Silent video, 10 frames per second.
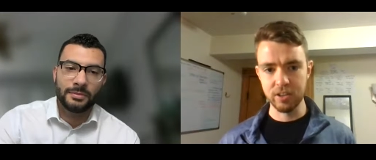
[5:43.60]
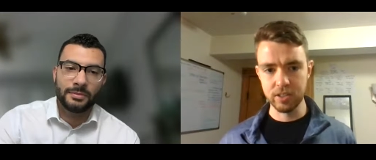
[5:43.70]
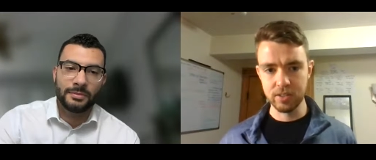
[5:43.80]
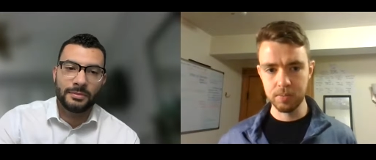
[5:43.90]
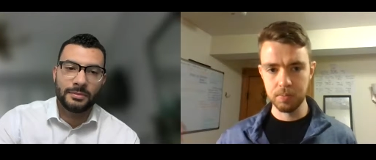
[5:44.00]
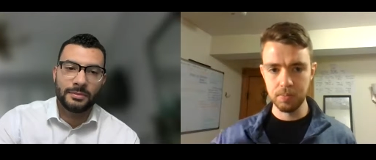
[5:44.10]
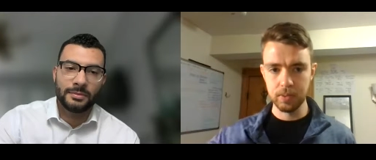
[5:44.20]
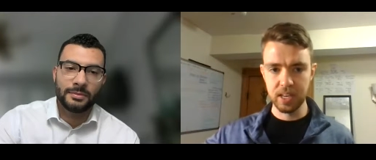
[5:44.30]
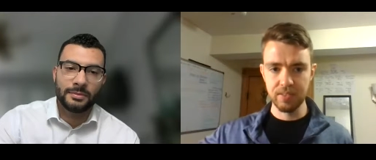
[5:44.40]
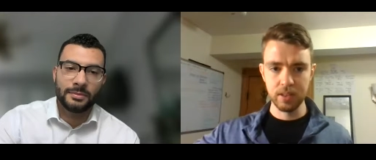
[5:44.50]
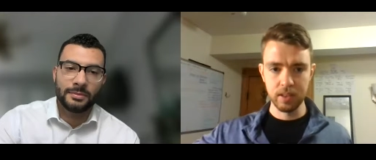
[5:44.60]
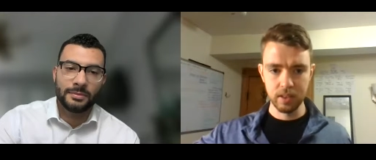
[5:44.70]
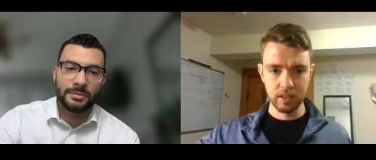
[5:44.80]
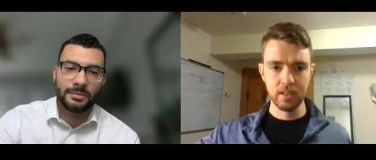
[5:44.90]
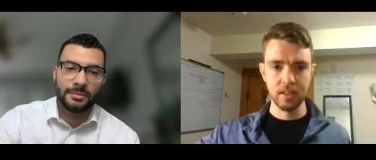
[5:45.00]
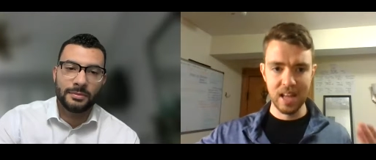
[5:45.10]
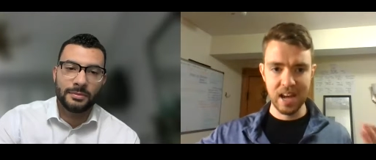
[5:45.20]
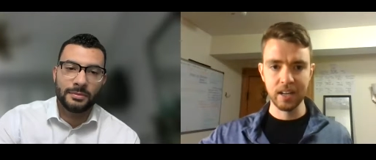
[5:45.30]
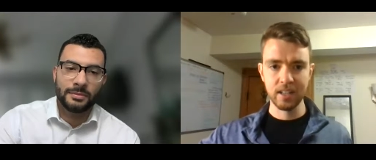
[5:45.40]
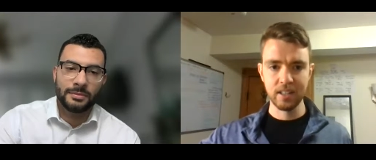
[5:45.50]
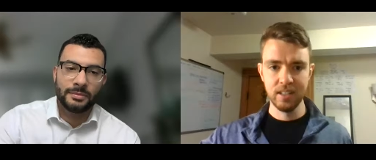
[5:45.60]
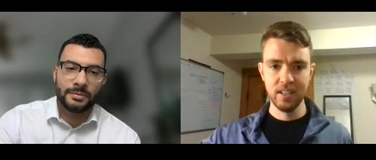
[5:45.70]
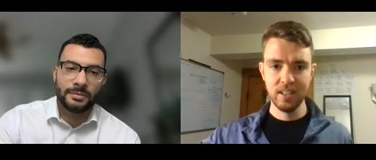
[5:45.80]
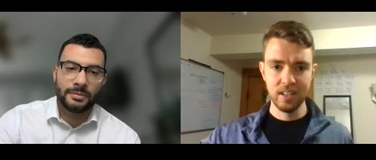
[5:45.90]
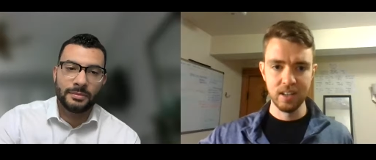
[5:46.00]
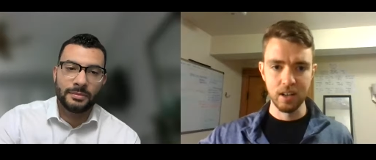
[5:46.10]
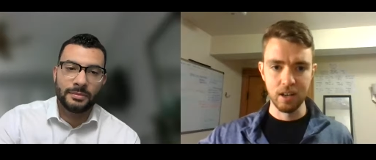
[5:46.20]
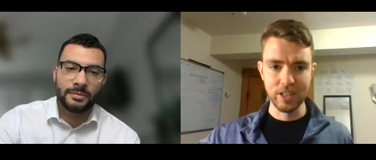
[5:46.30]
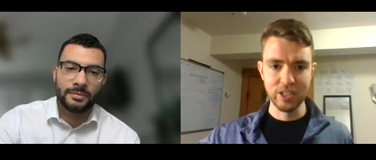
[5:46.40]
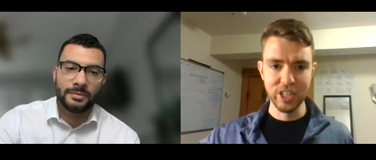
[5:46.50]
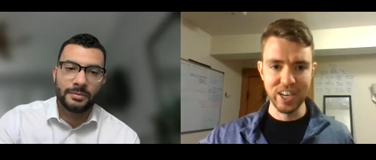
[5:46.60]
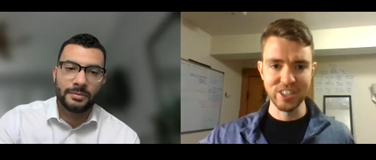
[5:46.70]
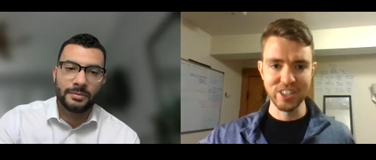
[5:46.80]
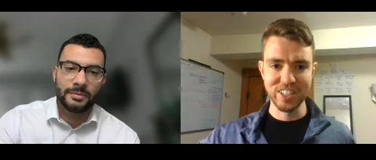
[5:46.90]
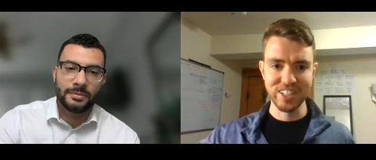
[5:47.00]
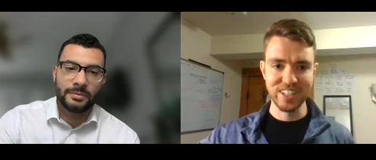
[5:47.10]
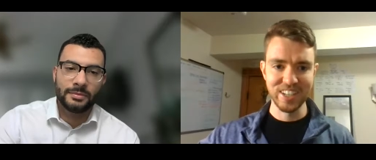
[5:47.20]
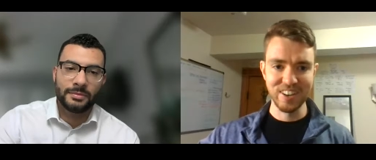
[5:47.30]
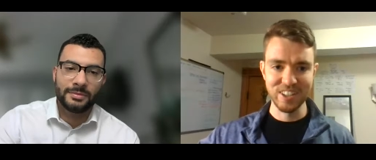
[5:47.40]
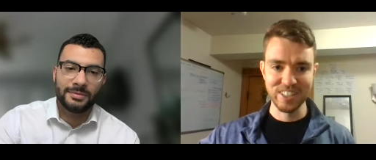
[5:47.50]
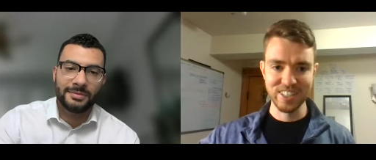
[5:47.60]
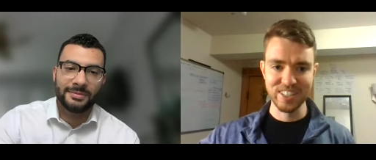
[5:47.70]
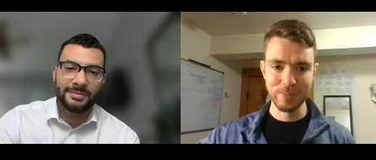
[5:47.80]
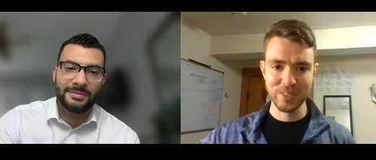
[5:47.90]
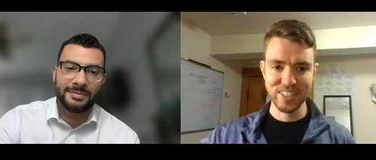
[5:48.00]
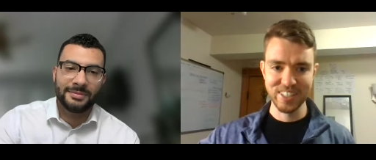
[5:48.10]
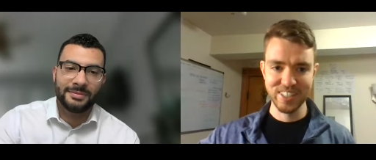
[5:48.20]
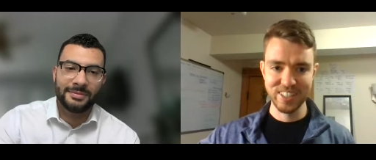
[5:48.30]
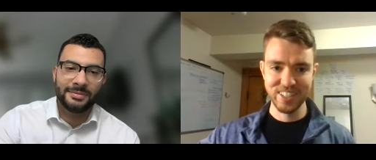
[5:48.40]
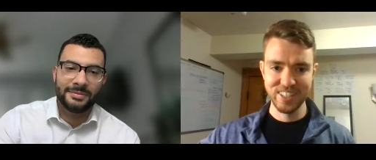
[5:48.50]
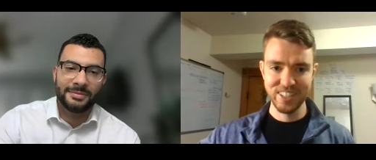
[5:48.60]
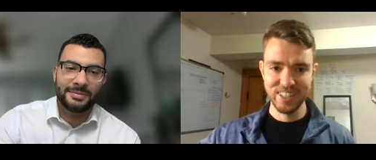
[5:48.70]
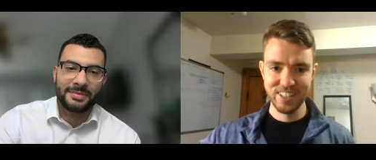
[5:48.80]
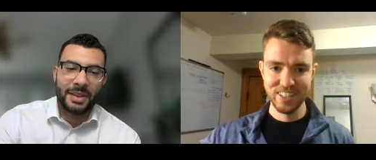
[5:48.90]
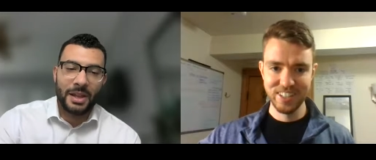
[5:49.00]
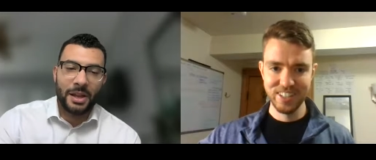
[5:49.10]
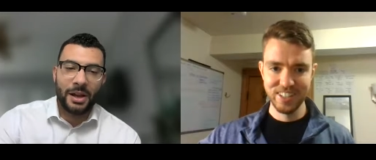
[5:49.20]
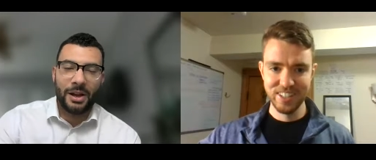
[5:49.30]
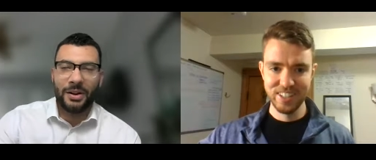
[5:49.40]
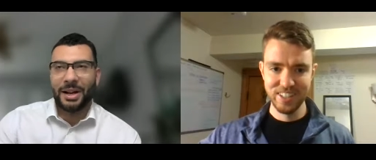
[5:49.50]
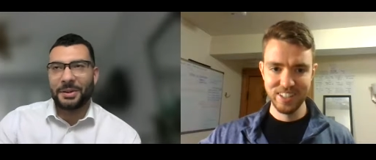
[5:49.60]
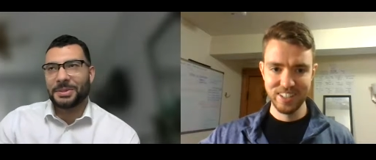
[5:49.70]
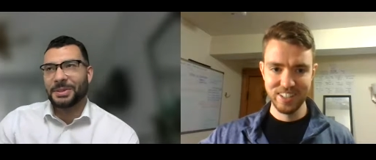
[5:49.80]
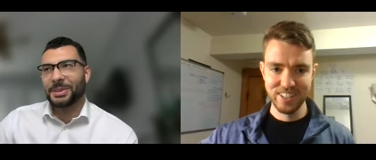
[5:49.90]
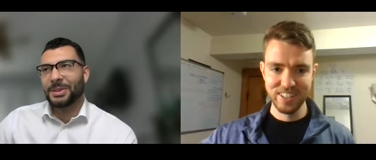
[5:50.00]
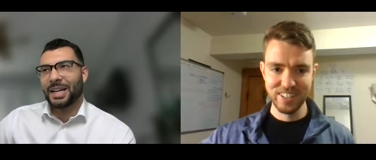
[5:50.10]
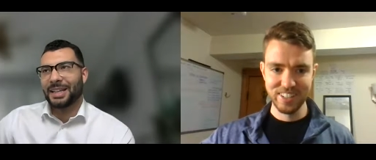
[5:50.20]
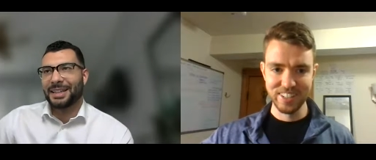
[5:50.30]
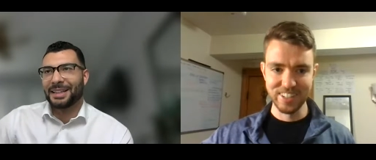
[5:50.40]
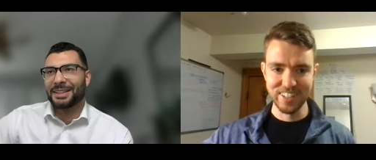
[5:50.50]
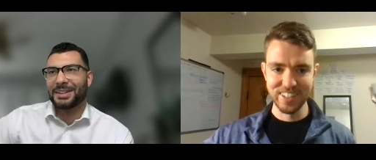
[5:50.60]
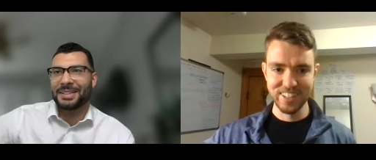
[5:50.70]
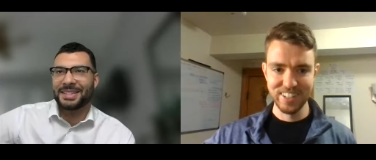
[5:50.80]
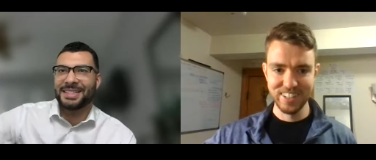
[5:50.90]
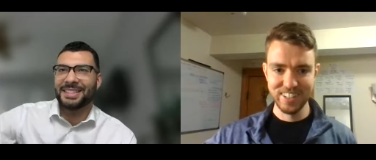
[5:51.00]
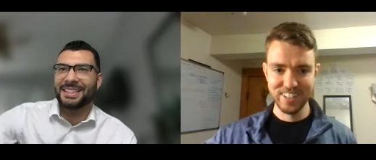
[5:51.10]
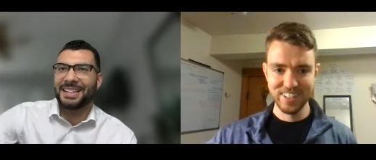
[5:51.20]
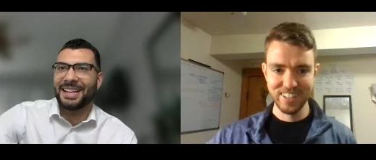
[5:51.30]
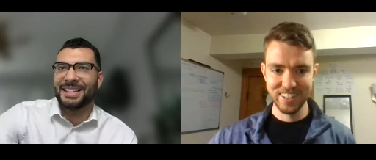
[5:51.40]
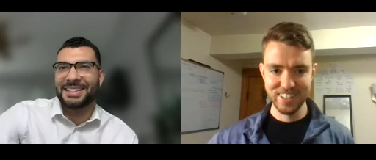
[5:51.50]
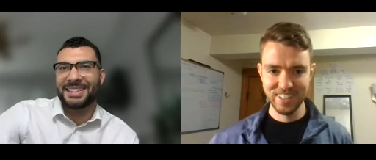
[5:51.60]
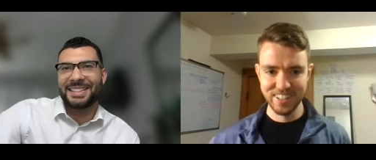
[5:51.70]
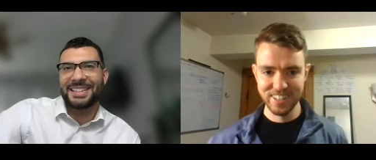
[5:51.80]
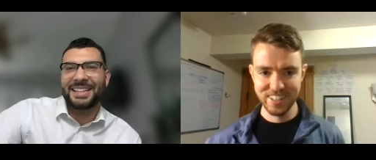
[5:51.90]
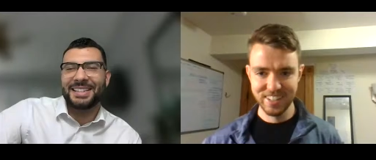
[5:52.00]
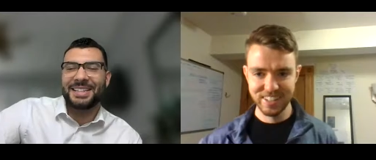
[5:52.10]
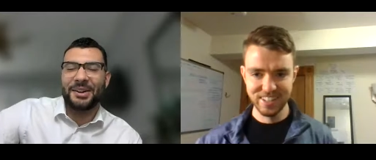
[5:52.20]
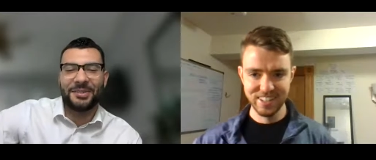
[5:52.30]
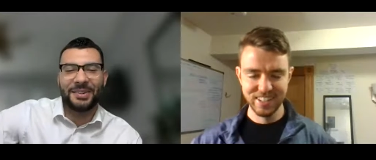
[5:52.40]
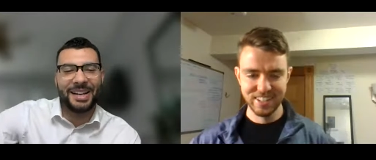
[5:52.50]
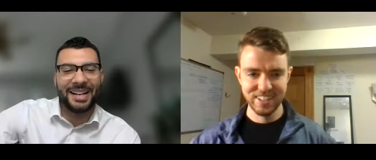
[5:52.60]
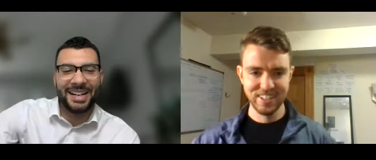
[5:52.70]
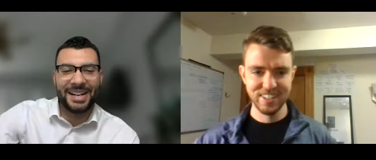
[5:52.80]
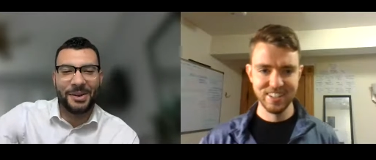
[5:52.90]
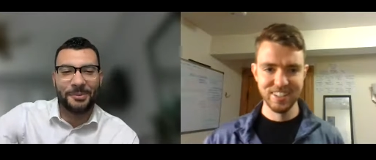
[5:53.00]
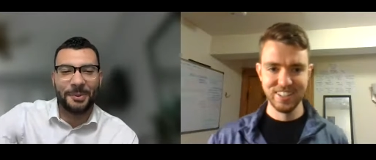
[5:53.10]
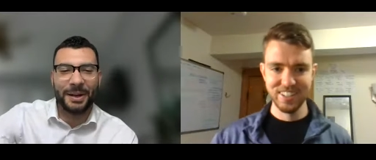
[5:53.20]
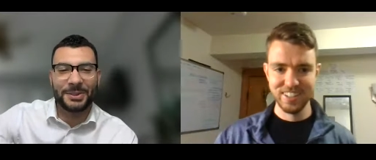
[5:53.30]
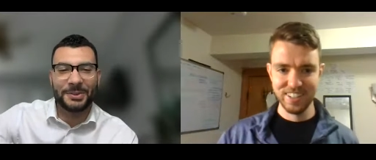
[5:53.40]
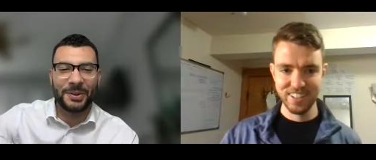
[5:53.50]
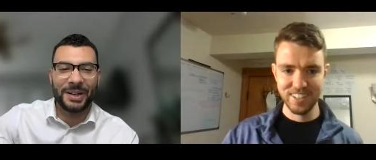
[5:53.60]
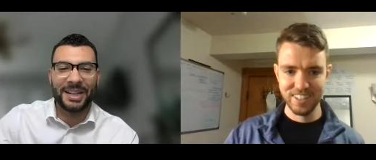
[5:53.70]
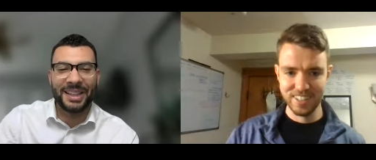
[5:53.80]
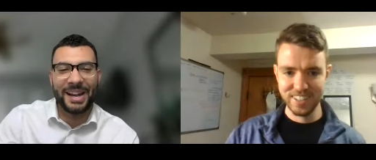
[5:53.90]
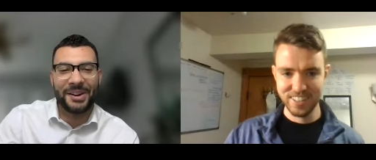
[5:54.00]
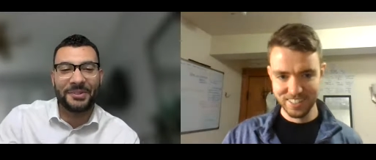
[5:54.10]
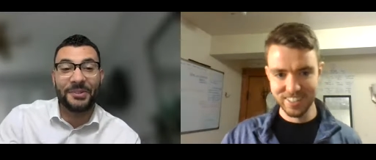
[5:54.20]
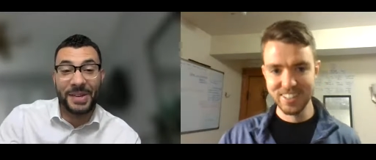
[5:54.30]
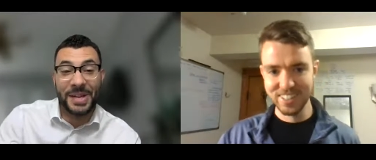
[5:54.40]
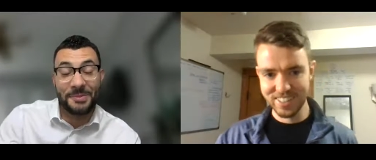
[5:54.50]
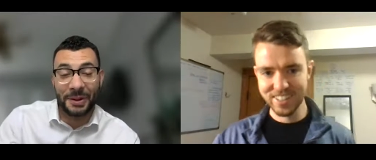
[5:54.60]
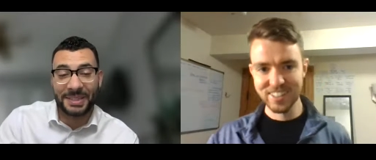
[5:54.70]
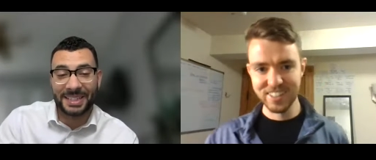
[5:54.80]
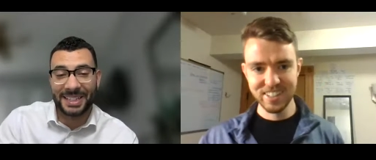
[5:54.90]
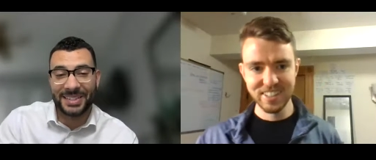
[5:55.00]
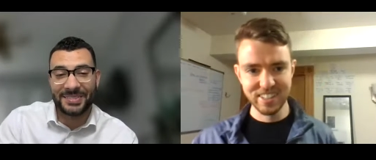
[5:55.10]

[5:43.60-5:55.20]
Speaker 1: others, given the lack of education in in our systems
Speaker 2: oh absolutely i think uh-huh. there's uh, it's it's definitely a, a pressure point there for me personally